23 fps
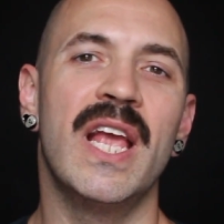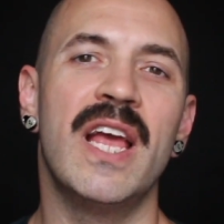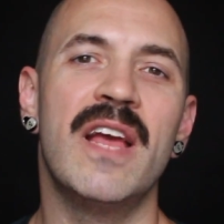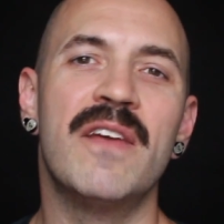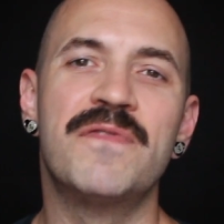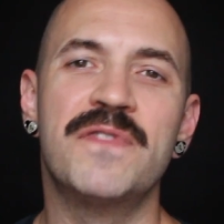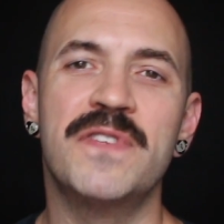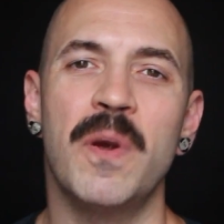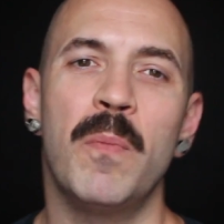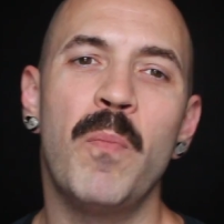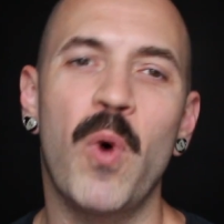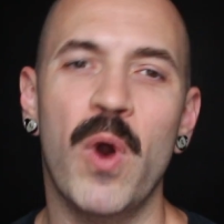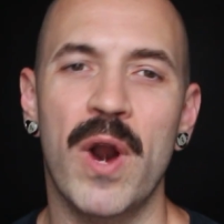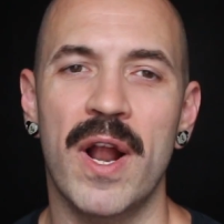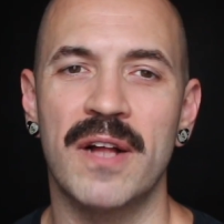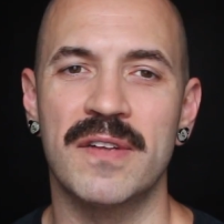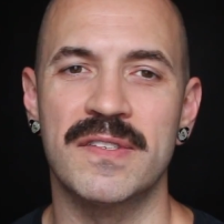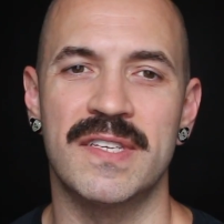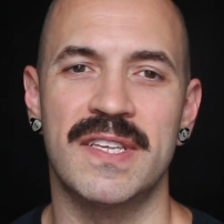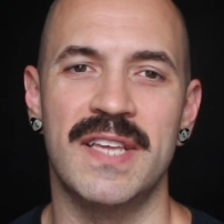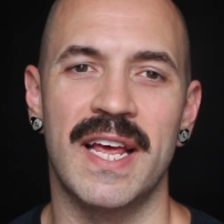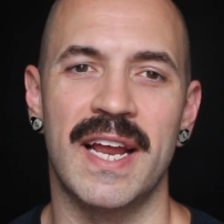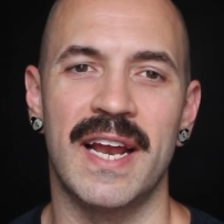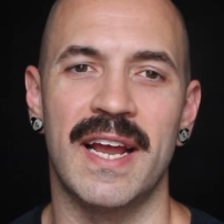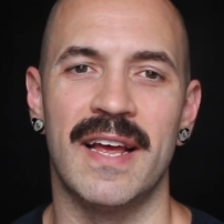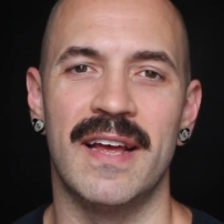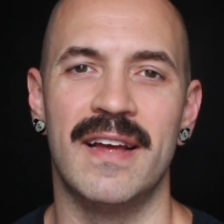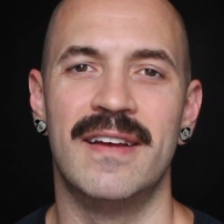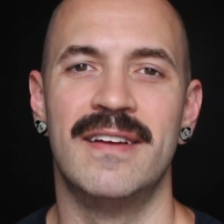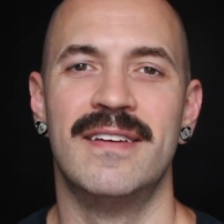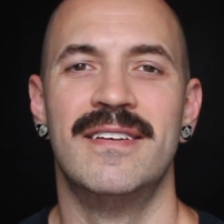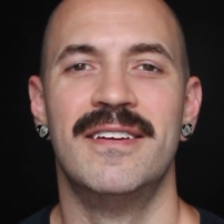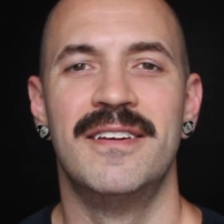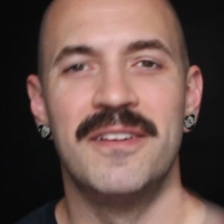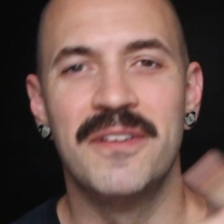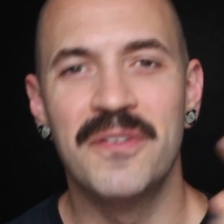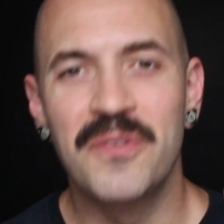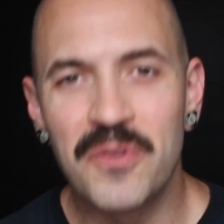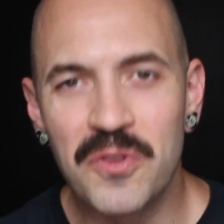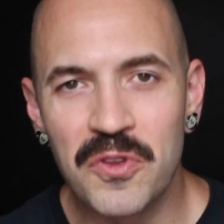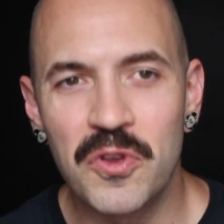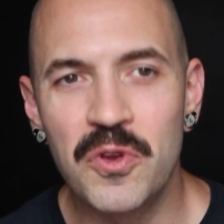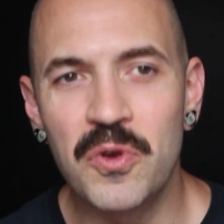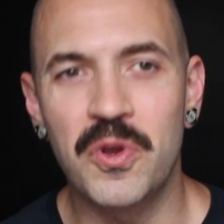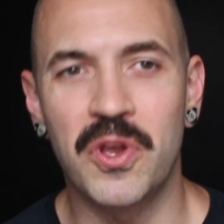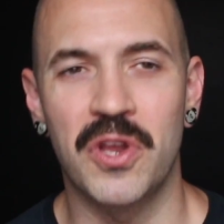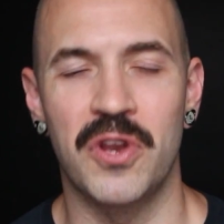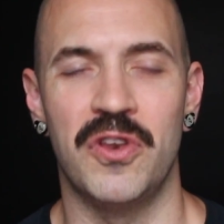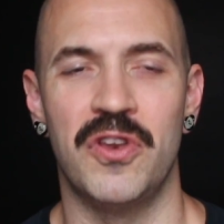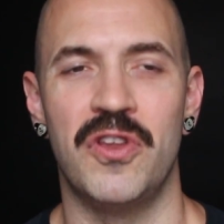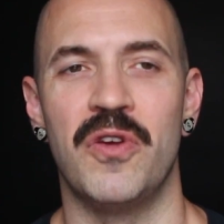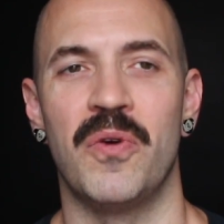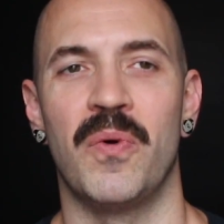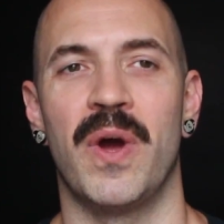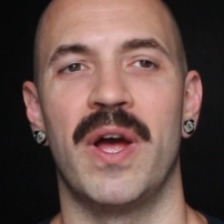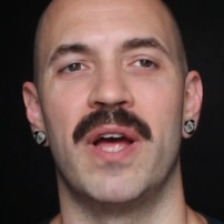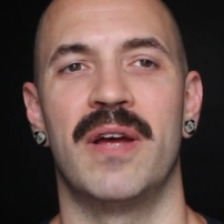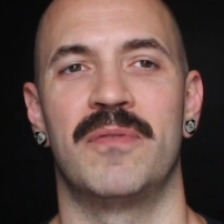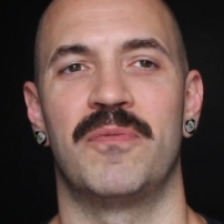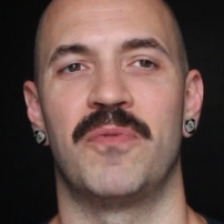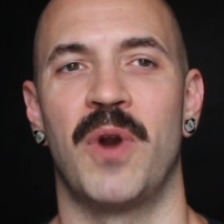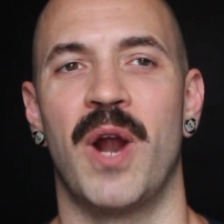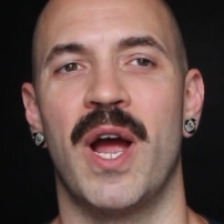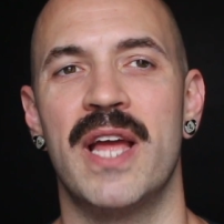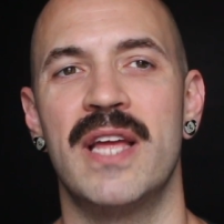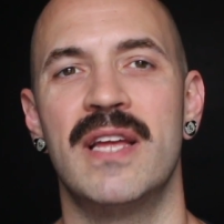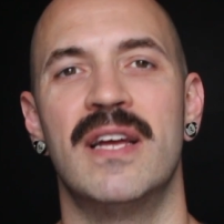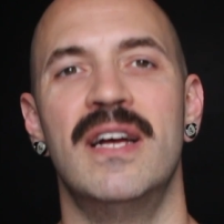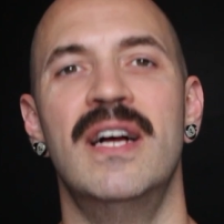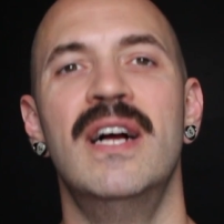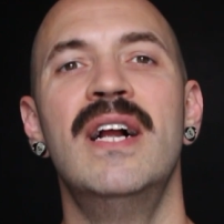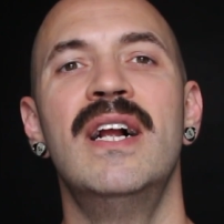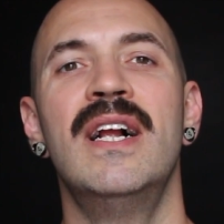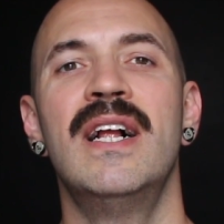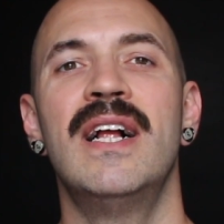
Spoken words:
If someone else did it, you can do it, right?